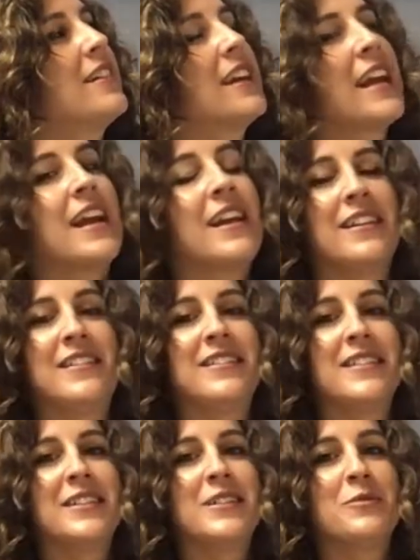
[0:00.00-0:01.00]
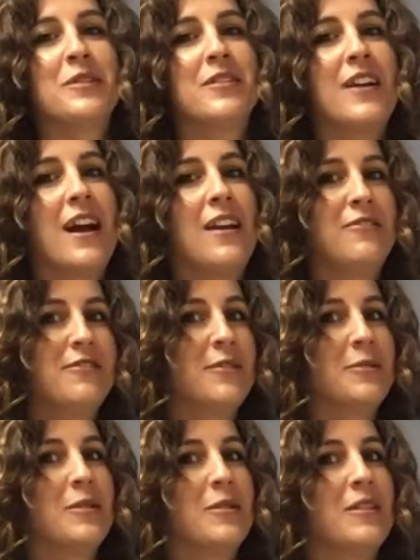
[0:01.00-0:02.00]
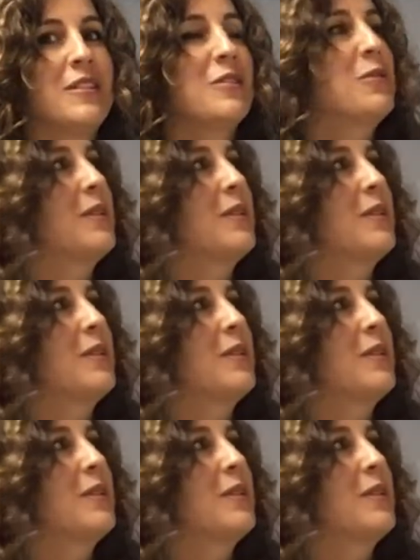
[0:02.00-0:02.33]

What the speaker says: Again, this is real life. I was going a little